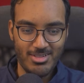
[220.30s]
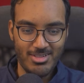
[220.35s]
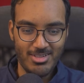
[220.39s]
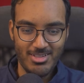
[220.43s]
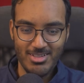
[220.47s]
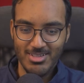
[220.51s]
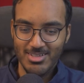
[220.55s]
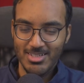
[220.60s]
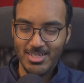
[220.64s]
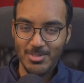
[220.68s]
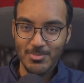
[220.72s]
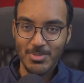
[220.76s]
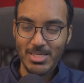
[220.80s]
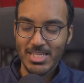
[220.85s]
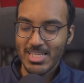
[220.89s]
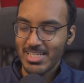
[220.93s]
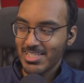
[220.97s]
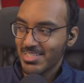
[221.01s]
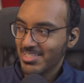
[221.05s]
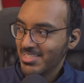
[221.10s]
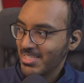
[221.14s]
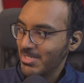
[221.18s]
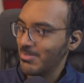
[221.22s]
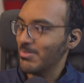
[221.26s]
I'm getting
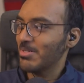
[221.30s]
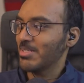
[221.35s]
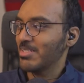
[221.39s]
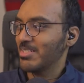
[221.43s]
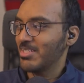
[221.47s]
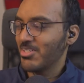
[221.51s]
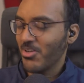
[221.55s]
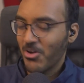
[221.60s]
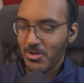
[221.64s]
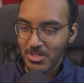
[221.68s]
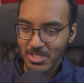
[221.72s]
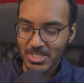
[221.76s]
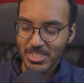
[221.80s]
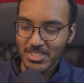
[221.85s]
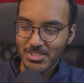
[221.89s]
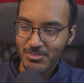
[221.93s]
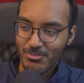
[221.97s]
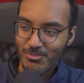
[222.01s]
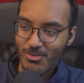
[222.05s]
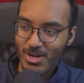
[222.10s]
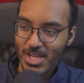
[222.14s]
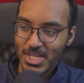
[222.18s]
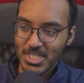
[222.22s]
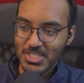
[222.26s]
serious Darling in the
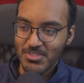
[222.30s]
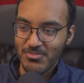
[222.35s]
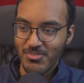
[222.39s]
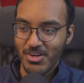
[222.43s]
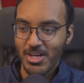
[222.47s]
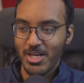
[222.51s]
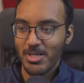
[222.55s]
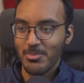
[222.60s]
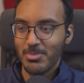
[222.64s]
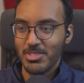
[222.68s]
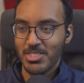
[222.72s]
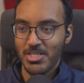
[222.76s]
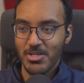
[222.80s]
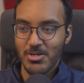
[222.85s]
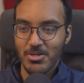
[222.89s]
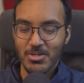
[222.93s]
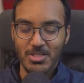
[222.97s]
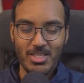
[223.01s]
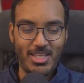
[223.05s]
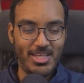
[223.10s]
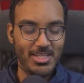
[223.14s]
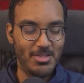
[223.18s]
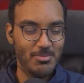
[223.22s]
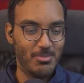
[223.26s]
Franxx vibes here.
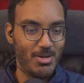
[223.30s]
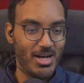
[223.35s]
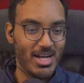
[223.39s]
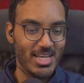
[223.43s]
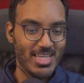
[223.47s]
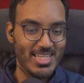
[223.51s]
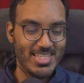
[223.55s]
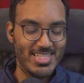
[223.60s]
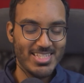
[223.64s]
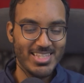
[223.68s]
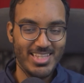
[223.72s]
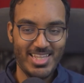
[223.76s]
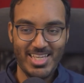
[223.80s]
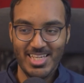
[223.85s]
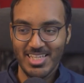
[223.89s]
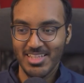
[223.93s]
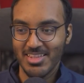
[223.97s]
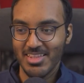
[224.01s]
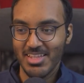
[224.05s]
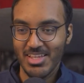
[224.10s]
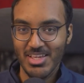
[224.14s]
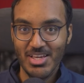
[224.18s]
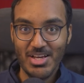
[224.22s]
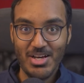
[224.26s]
Like, Maki's like
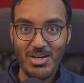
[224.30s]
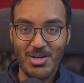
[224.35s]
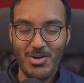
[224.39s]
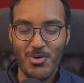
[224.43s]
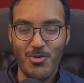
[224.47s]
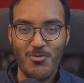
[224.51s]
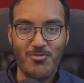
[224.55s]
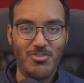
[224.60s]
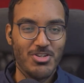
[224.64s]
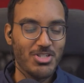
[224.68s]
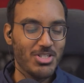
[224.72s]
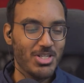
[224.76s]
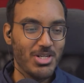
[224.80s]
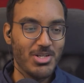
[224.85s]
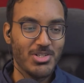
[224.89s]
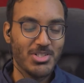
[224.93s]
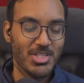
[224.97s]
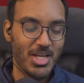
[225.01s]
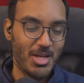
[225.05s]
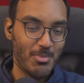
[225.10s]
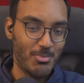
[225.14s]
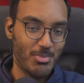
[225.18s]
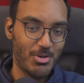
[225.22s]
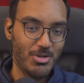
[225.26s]
the overseer
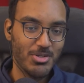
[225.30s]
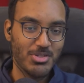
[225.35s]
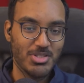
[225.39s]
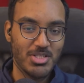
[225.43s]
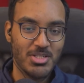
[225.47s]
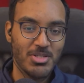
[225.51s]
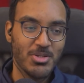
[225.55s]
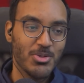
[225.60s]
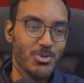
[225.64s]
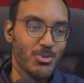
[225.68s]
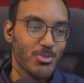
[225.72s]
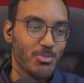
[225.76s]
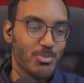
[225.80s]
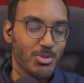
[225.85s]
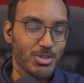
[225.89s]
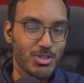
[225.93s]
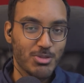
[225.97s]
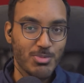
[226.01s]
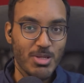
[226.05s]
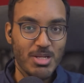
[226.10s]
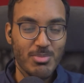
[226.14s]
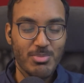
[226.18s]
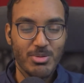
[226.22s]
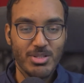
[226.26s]
type person who puts
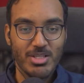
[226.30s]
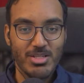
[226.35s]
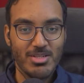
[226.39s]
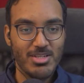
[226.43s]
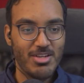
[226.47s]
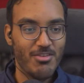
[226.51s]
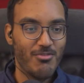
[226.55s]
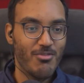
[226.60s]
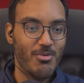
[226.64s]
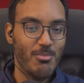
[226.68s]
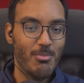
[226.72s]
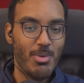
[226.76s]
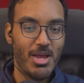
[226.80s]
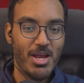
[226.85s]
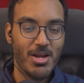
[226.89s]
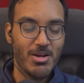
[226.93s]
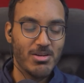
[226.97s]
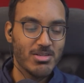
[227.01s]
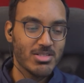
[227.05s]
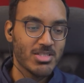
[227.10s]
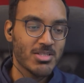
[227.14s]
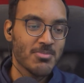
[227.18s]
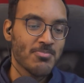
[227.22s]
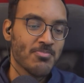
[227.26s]
people in different
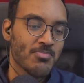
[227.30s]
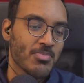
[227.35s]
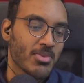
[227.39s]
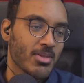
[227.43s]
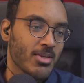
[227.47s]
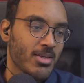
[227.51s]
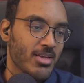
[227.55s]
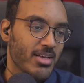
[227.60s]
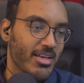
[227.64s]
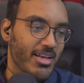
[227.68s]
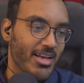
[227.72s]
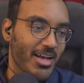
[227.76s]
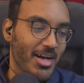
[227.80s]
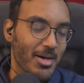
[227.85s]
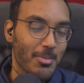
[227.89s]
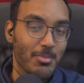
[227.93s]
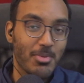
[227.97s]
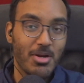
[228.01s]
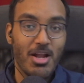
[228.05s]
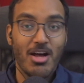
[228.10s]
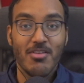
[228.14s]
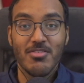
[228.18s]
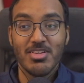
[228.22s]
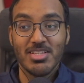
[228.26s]
pairs. But
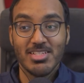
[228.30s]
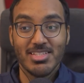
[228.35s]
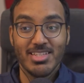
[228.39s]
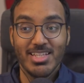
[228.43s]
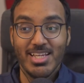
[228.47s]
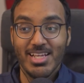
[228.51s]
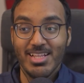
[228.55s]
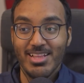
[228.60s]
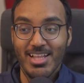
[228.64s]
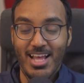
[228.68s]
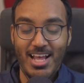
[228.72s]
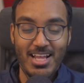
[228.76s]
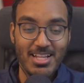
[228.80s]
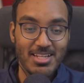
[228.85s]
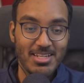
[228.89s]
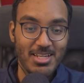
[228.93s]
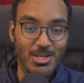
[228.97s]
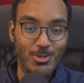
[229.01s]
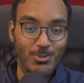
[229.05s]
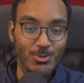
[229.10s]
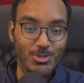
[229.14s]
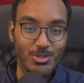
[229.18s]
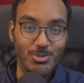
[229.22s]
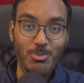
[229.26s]
obviously in that, it
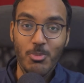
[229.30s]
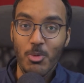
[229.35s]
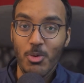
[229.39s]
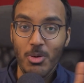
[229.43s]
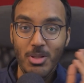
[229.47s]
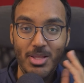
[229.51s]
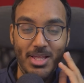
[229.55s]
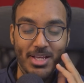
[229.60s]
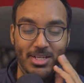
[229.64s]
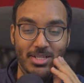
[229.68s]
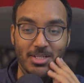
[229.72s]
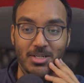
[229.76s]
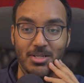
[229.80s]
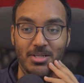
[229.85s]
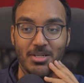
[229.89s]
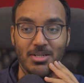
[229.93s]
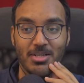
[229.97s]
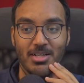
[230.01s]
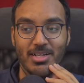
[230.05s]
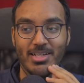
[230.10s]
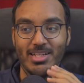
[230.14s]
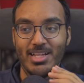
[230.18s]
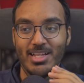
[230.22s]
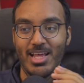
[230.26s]
was more like
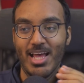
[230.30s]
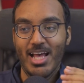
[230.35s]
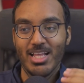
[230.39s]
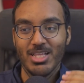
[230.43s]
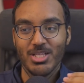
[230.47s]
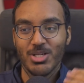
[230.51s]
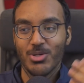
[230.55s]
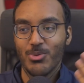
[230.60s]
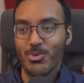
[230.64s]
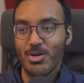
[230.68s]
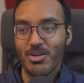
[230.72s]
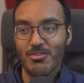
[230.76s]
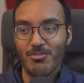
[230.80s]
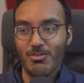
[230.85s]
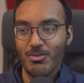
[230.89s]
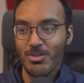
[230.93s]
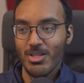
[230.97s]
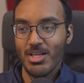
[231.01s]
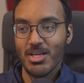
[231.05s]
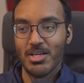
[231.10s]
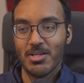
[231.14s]
an allegory for like